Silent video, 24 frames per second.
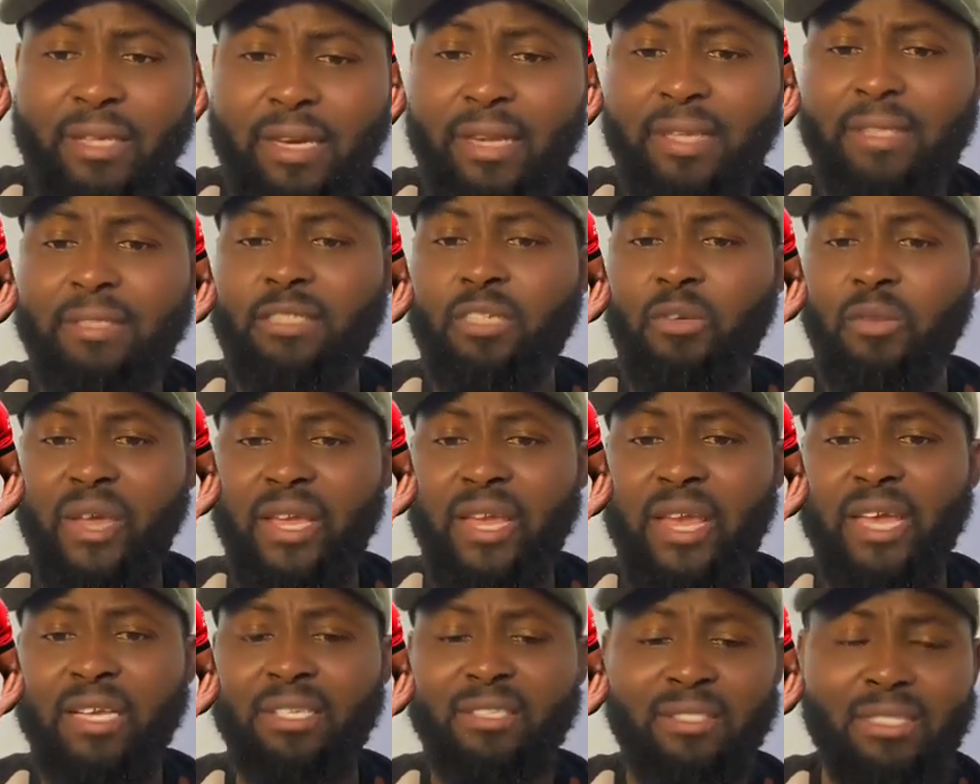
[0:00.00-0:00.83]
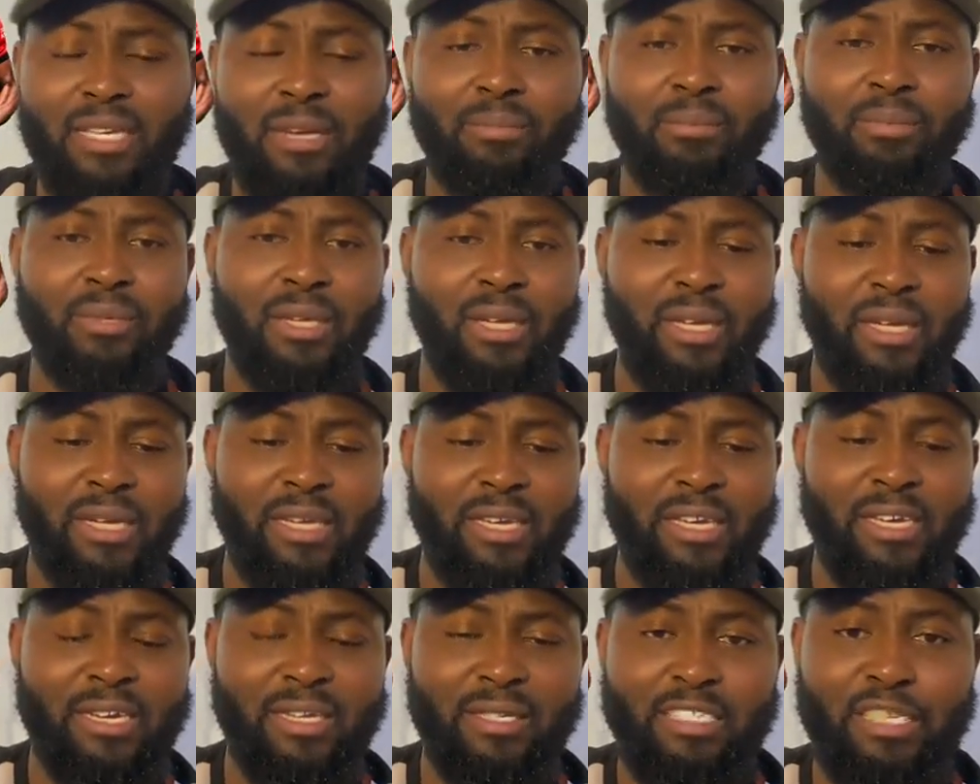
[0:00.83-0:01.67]
Let's see where he ends up
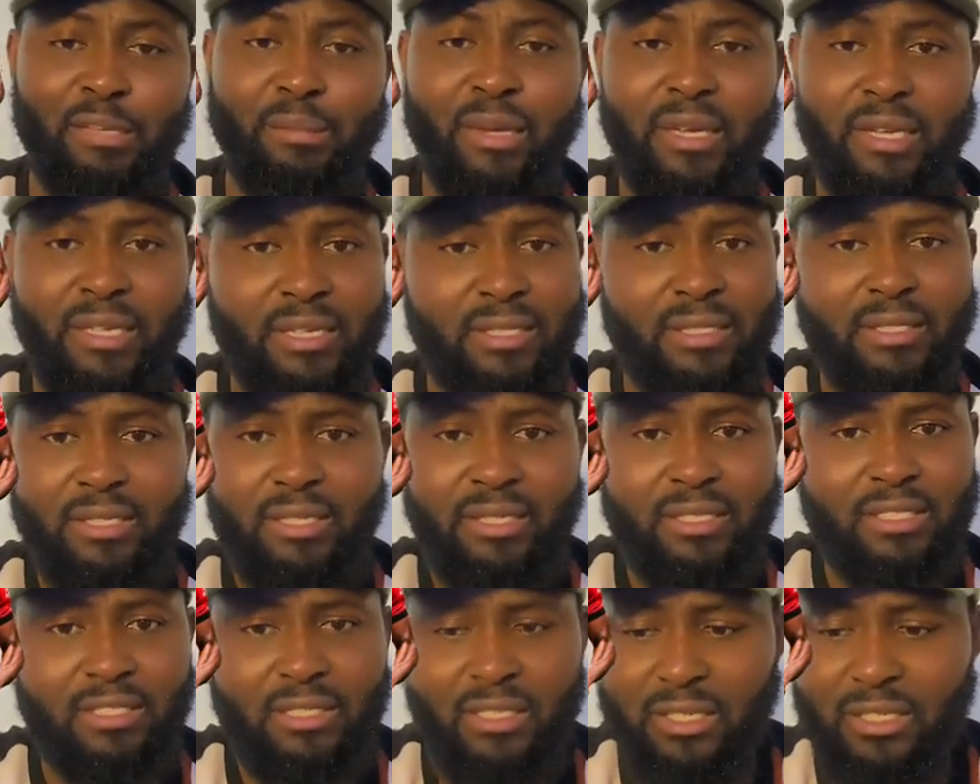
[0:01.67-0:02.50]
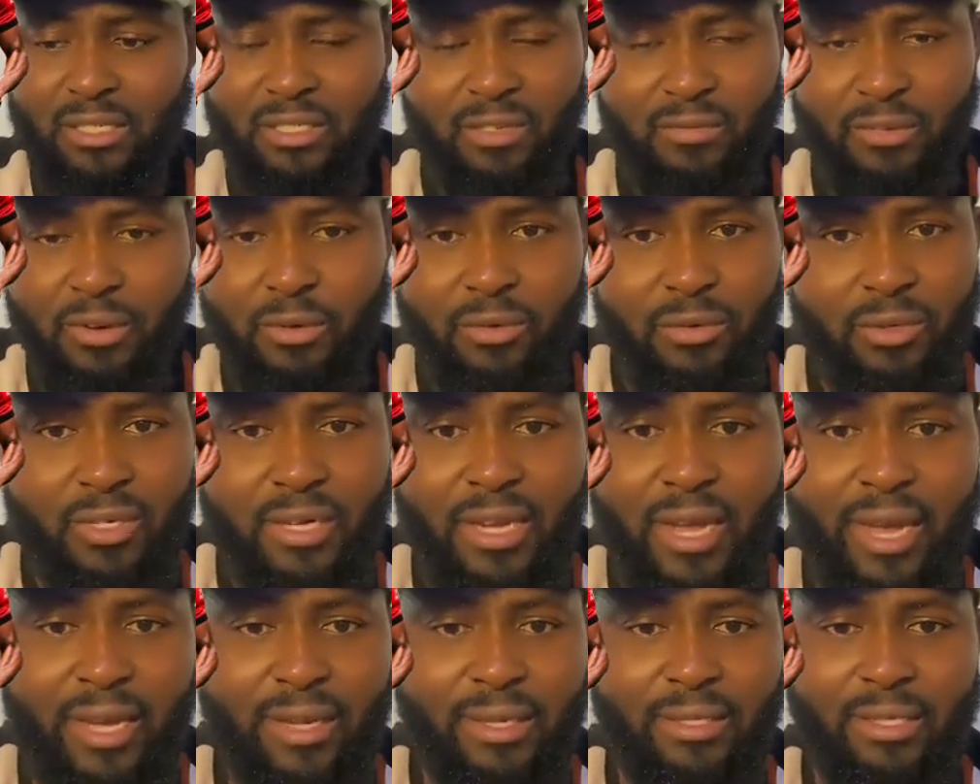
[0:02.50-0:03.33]
in the summer. He's a very good
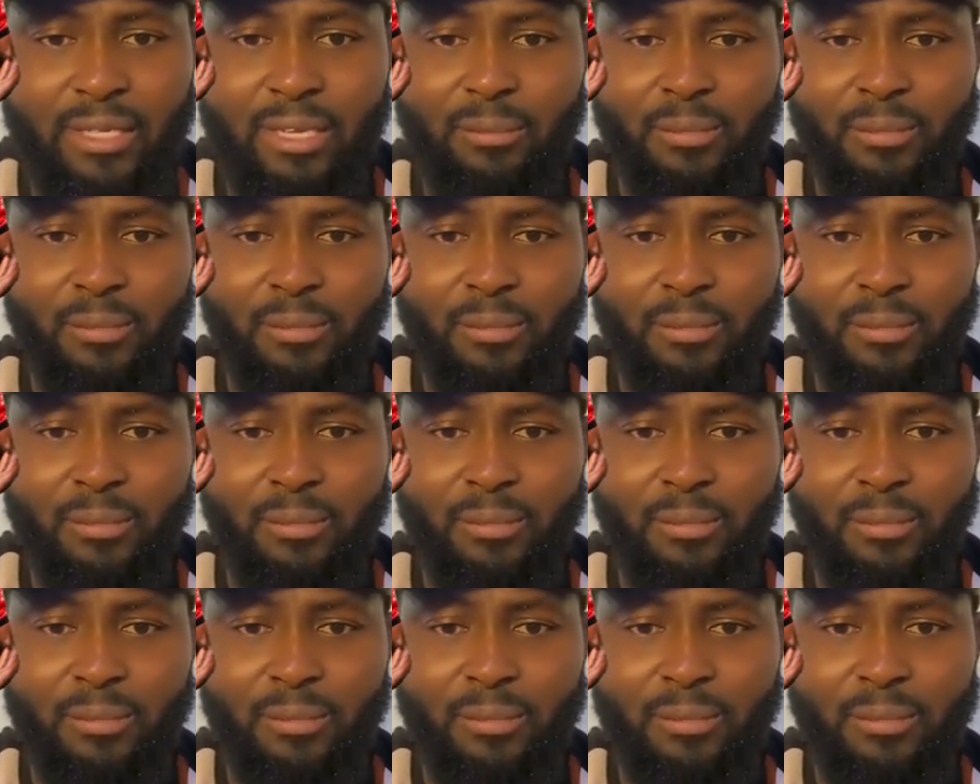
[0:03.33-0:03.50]
guy.